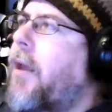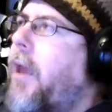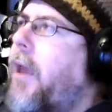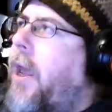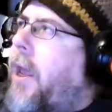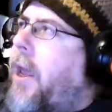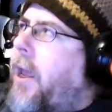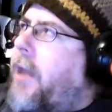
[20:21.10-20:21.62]

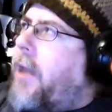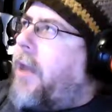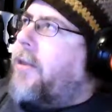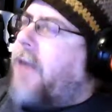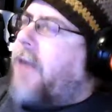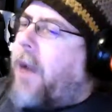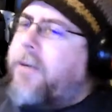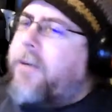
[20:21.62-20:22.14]
And
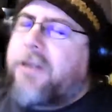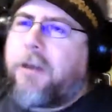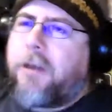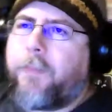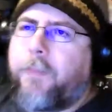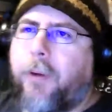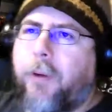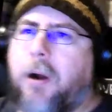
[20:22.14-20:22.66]
I was on
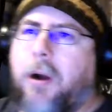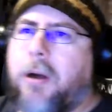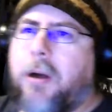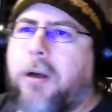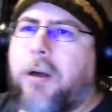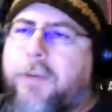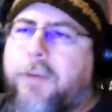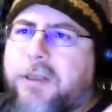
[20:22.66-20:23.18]
par.
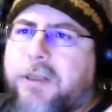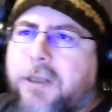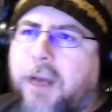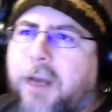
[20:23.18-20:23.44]
I was